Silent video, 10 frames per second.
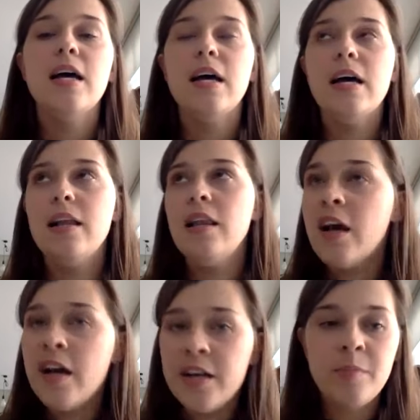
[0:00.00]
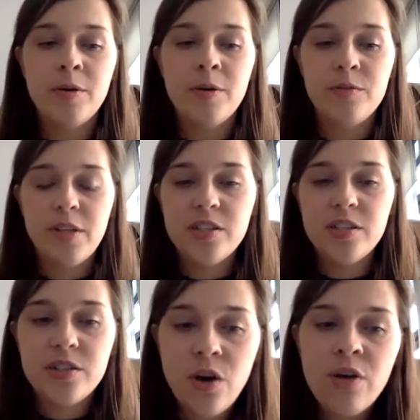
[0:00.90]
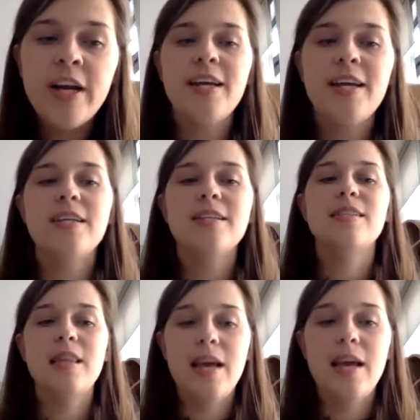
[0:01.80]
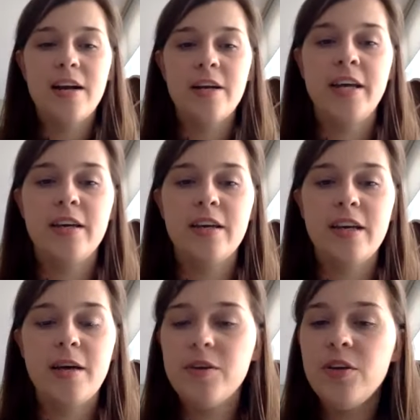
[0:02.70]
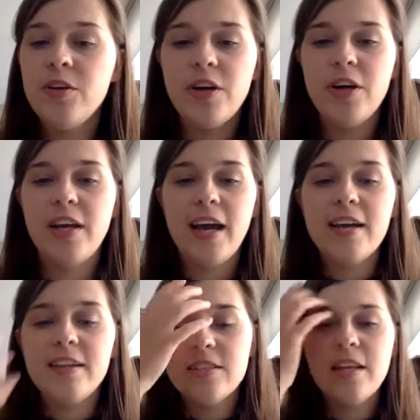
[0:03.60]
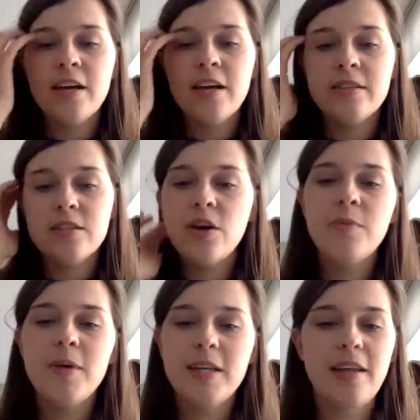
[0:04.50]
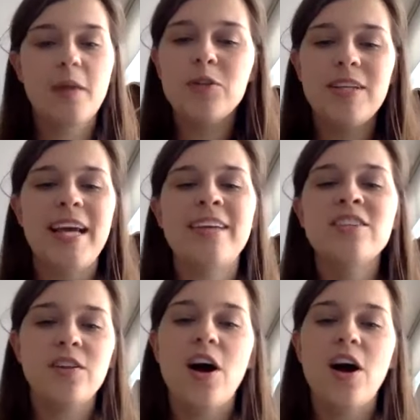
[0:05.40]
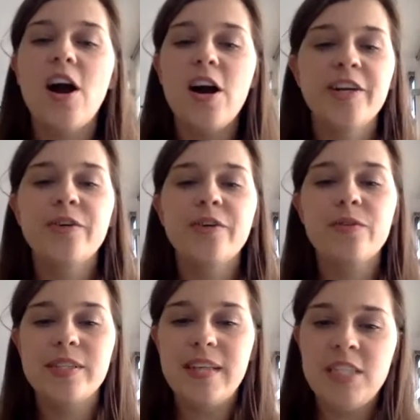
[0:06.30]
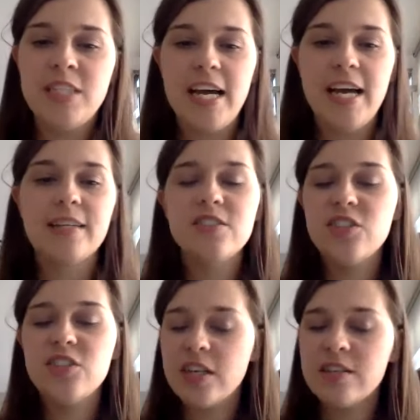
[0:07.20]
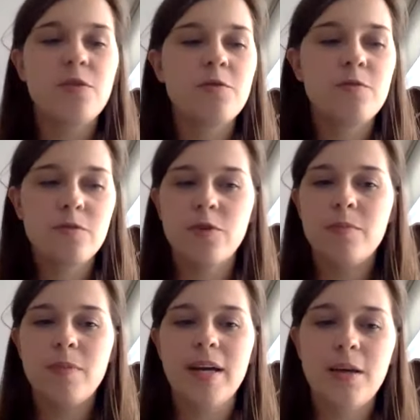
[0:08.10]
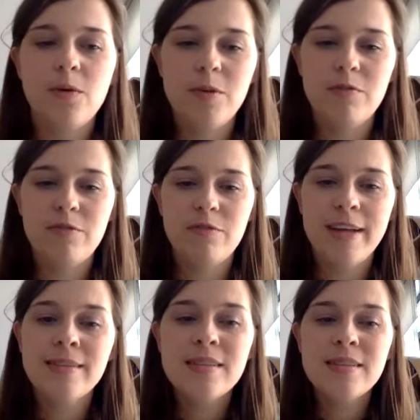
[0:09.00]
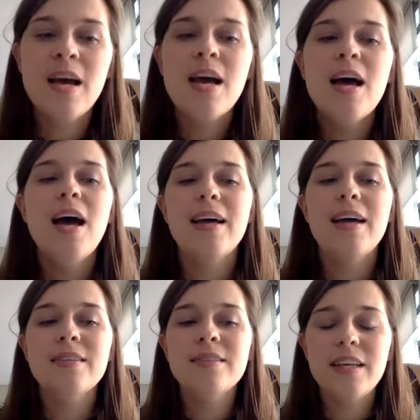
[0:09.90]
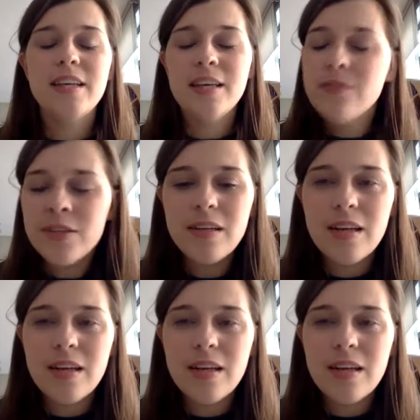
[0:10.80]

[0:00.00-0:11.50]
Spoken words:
learning about their stories, learning about, like, I just learned so many like potential article subjects just from my EYP friends. And even